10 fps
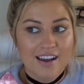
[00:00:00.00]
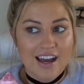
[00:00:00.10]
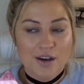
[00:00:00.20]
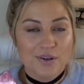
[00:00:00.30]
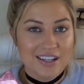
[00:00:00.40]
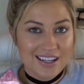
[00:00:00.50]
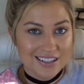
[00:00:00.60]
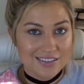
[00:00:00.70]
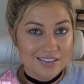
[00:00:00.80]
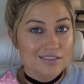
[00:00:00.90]
how I
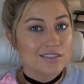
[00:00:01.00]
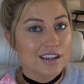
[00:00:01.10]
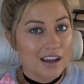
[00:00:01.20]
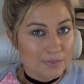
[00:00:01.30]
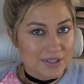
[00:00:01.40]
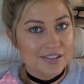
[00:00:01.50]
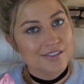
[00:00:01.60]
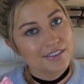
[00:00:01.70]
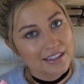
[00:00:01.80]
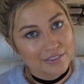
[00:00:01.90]
kind of copy
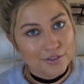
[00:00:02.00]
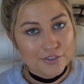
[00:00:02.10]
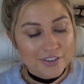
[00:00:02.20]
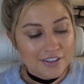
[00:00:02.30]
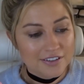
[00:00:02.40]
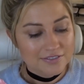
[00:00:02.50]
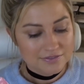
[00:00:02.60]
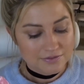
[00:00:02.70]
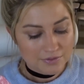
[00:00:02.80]
certain things over.